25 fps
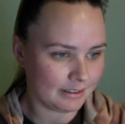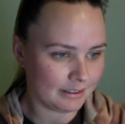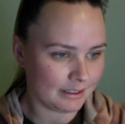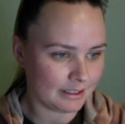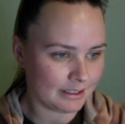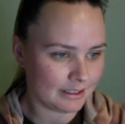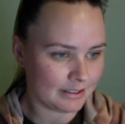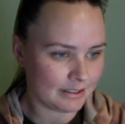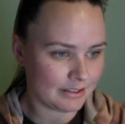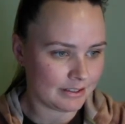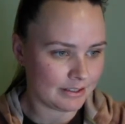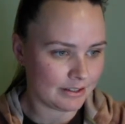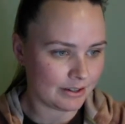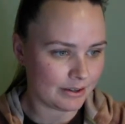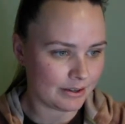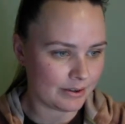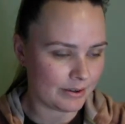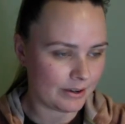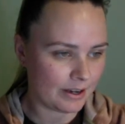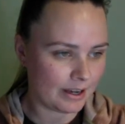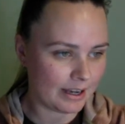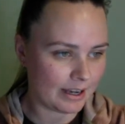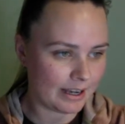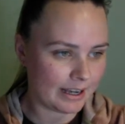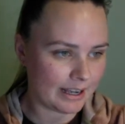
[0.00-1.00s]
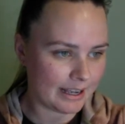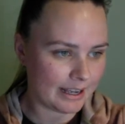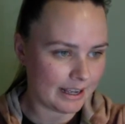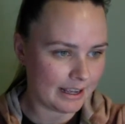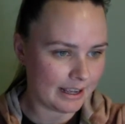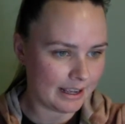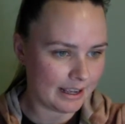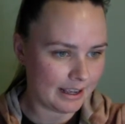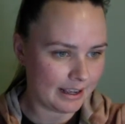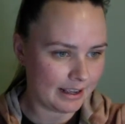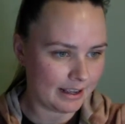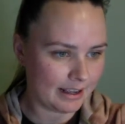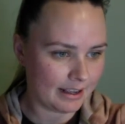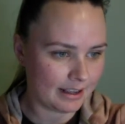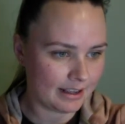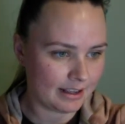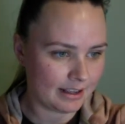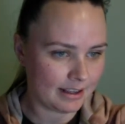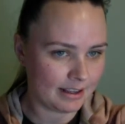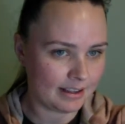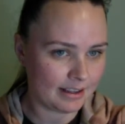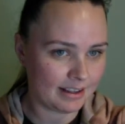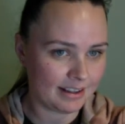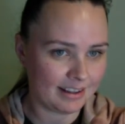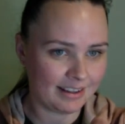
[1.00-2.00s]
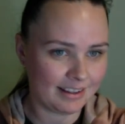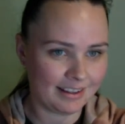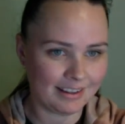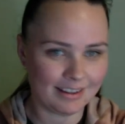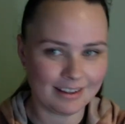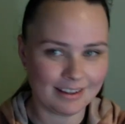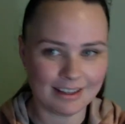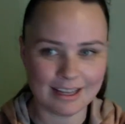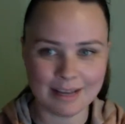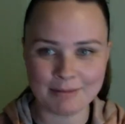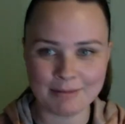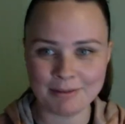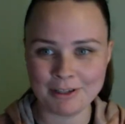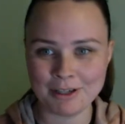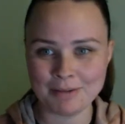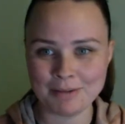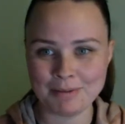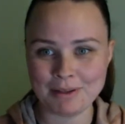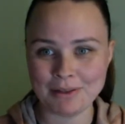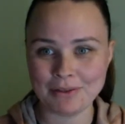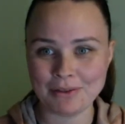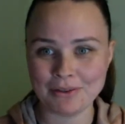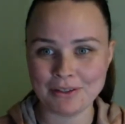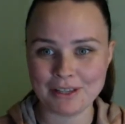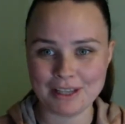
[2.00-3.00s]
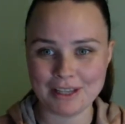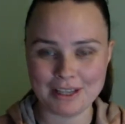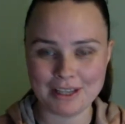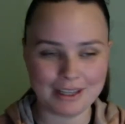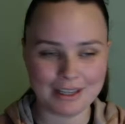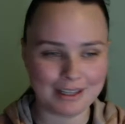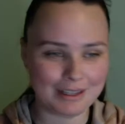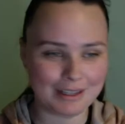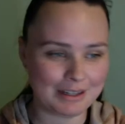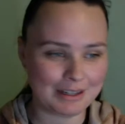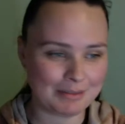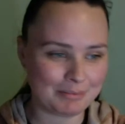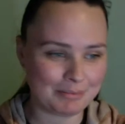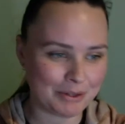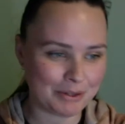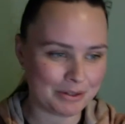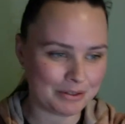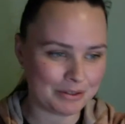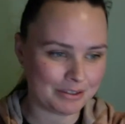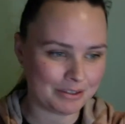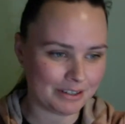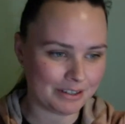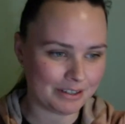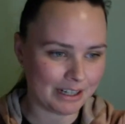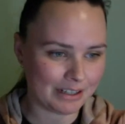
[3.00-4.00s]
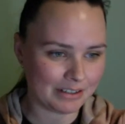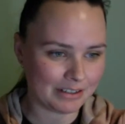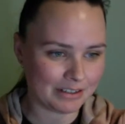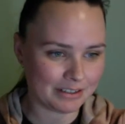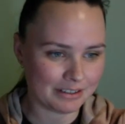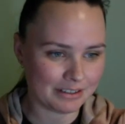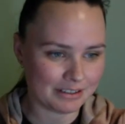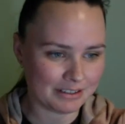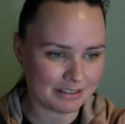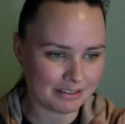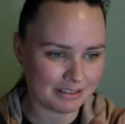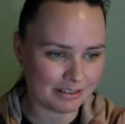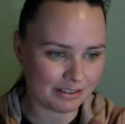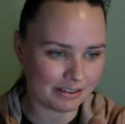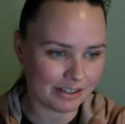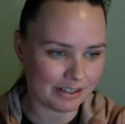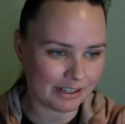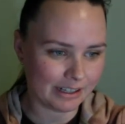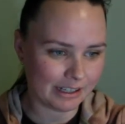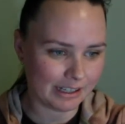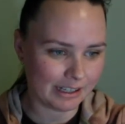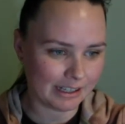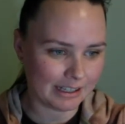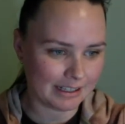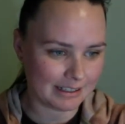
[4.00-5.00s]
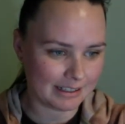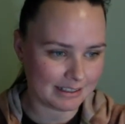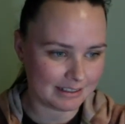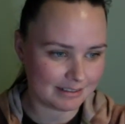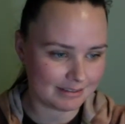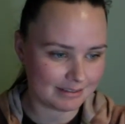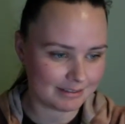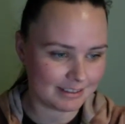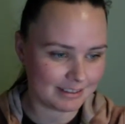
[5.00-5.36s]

So I'm going to be looking in both directions. Sorry, guys.